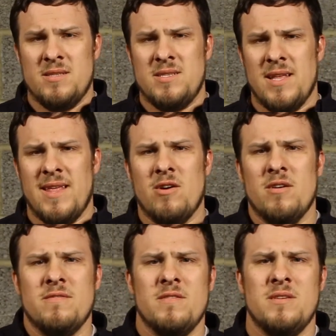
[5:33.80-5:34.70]
Take that
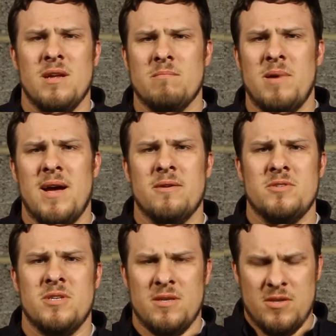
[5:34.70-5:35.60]
off, dump
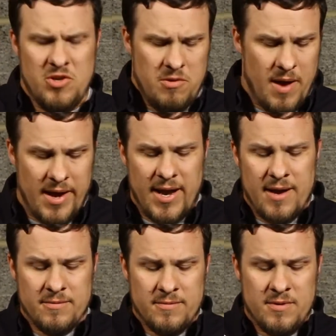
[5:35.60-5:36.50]
pouch, new mag
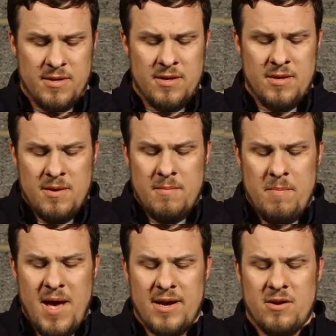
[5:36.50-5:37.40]
out,
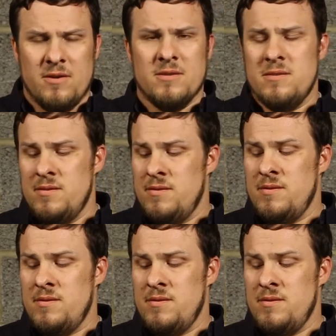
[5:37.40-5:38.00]
back on,